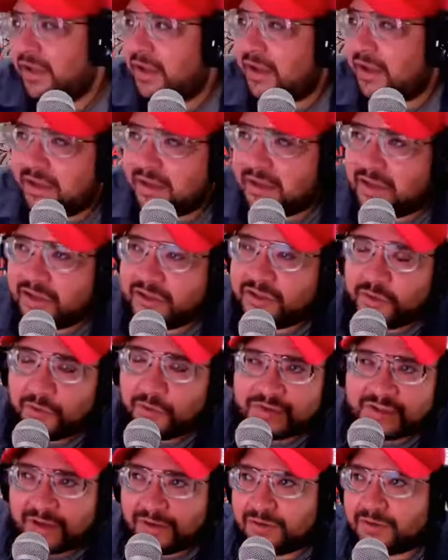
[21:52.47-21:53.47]
you
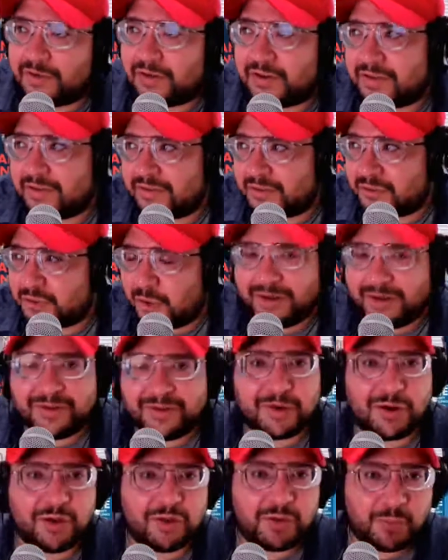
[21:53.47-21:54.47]
always got to try to
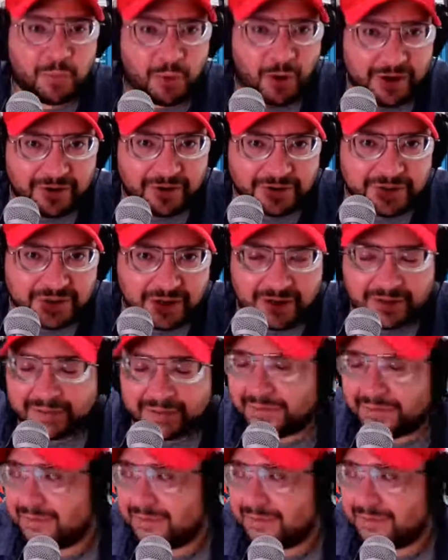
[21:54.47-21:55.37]
look on the brighter side.